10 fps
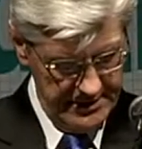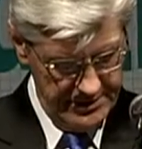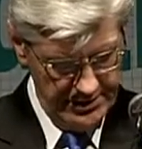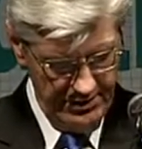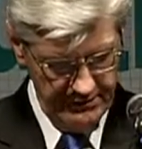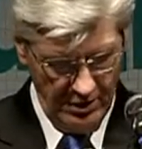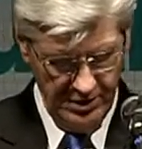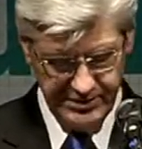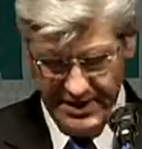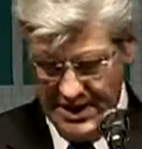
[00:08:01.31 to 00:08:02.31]
So, of
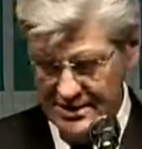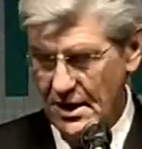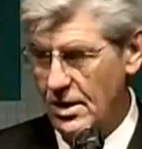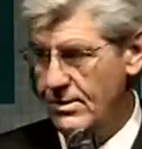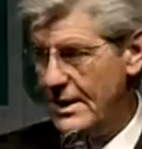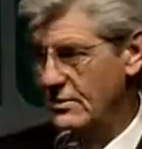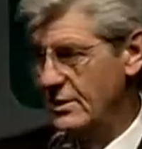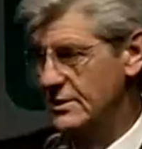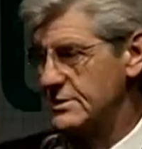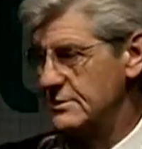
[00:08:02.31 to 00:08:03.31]
course, we had to call Blake
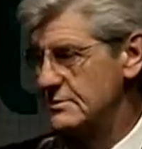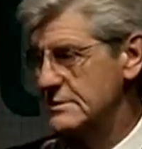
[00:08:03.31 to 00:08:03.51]
Wilson.